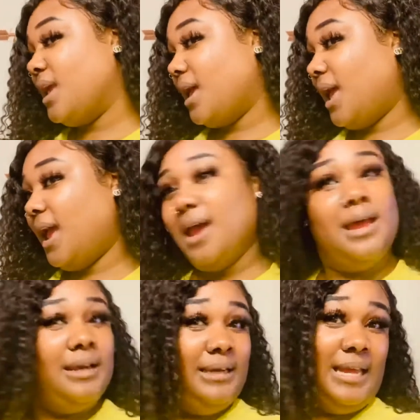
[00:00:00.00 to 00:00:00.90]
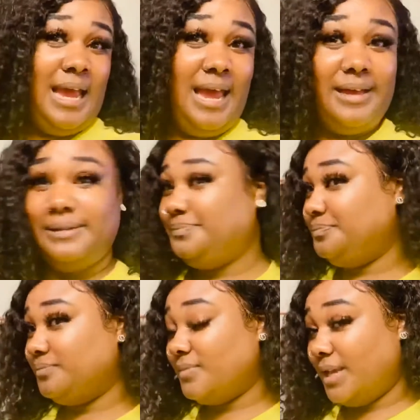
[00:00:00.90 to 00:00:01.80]
And yeah,
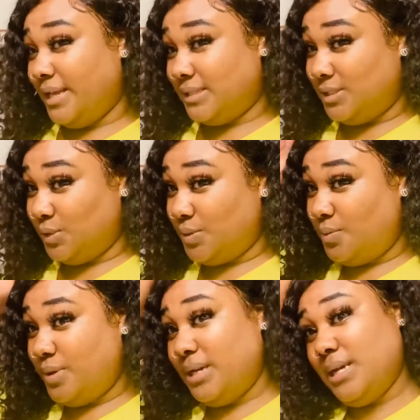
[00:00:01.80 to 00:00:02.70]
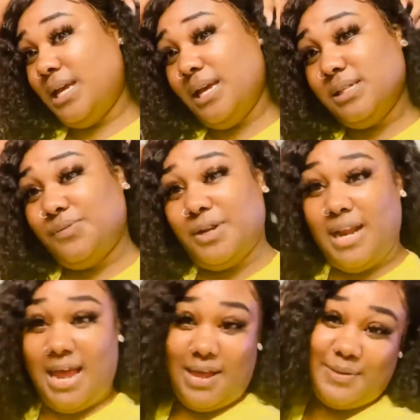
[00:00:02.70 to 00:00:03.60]
it's doing what it does for
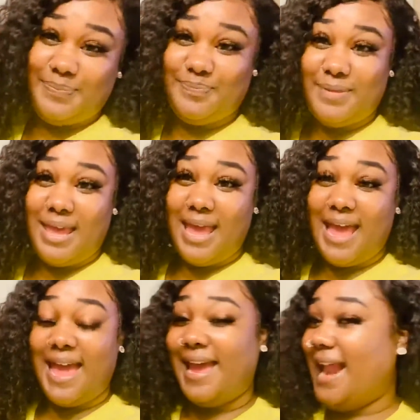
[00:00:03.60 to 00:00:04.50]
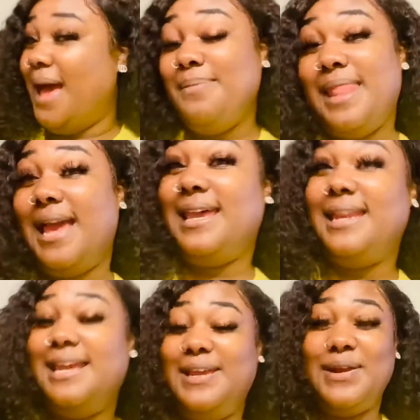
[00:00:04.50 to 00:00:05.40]
now. And I'm
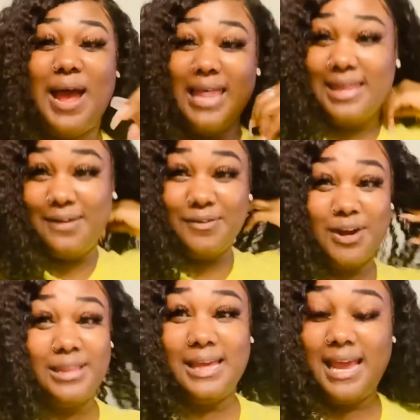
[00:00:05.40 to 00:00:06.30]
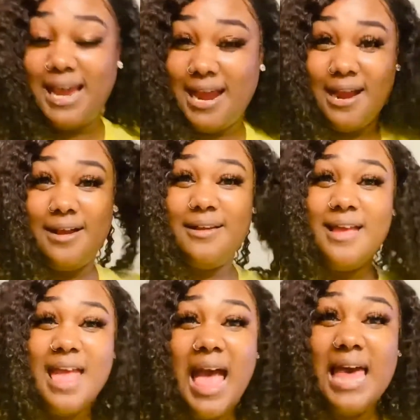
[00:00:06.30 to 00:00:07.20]
liking it. You know, I love curly hair.
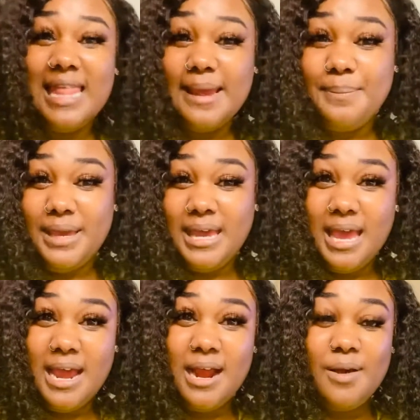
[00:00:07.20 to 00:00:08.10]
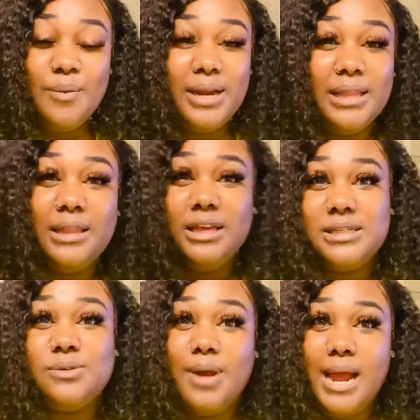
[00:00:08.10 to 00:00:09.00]
I like big hair when it
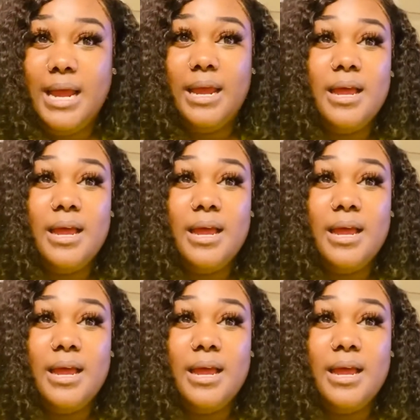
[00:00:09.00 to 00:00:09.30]
looks right.